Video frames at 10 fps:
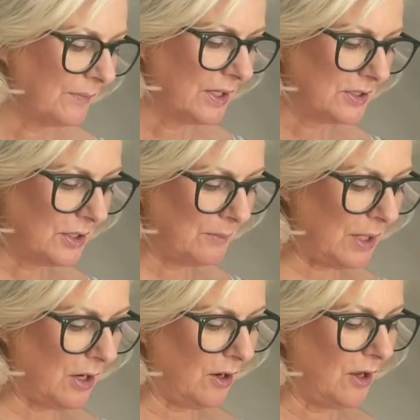So there we
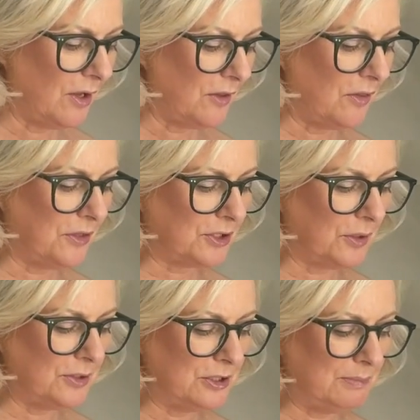are. It's
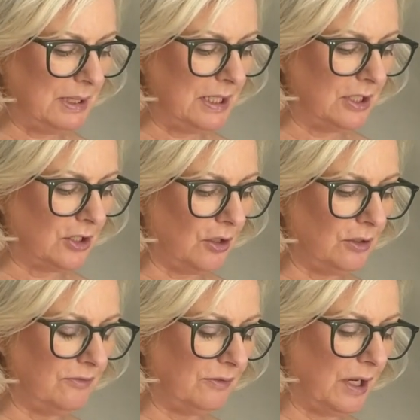going to be
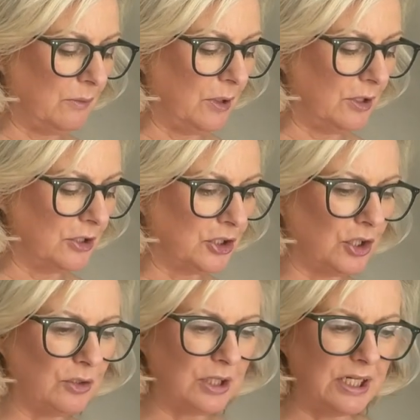cauliflower
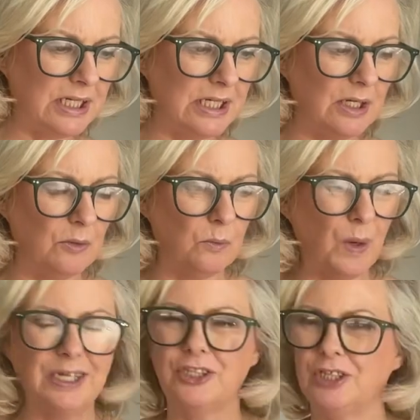chunky
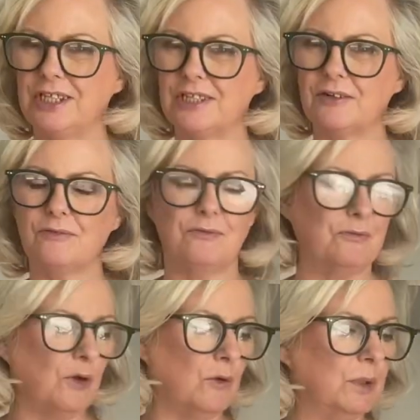wedges,
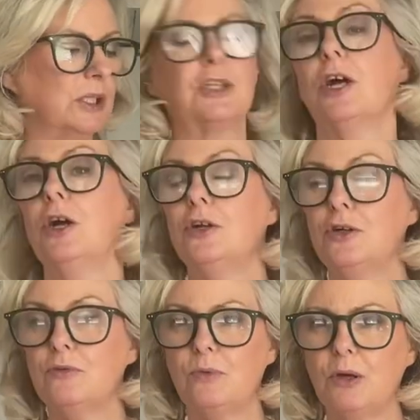florets.
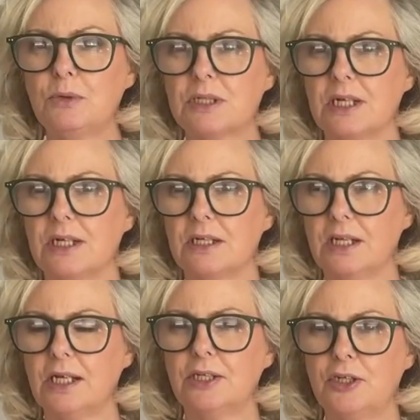You roast it
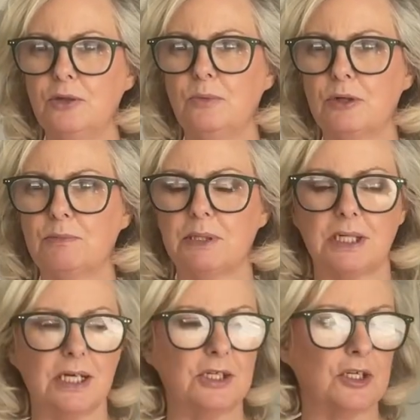like you would
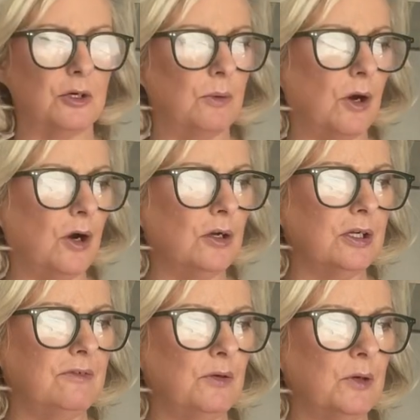potato.
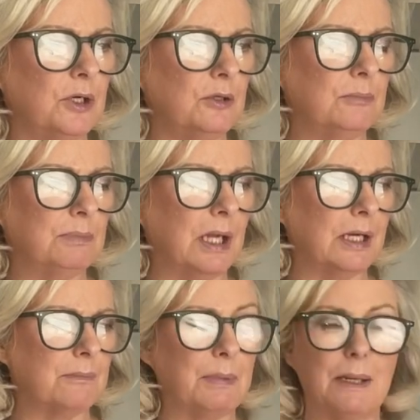Olive oil,
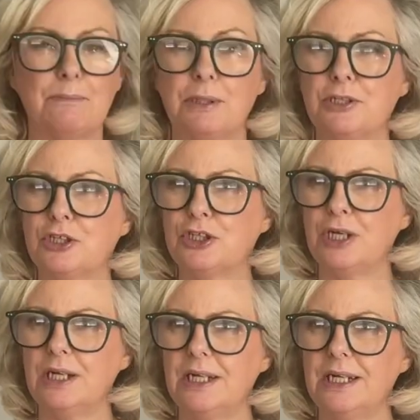black pepper,
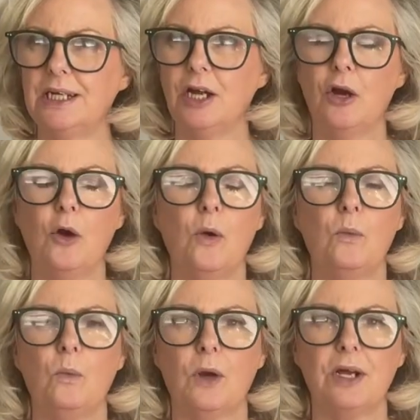chilli,
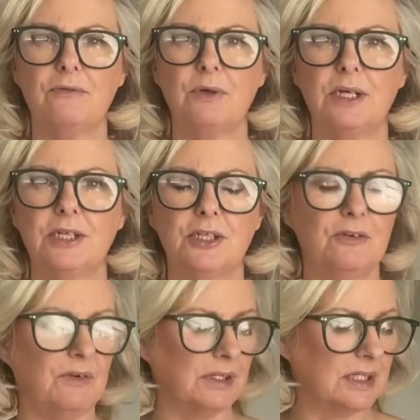whatever it is
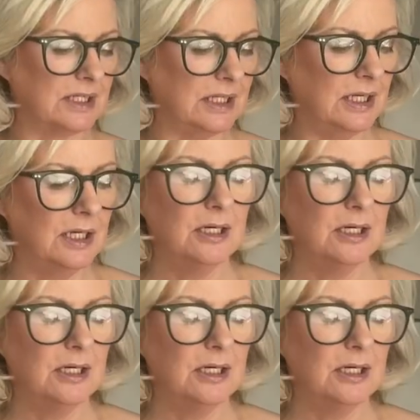you fancy.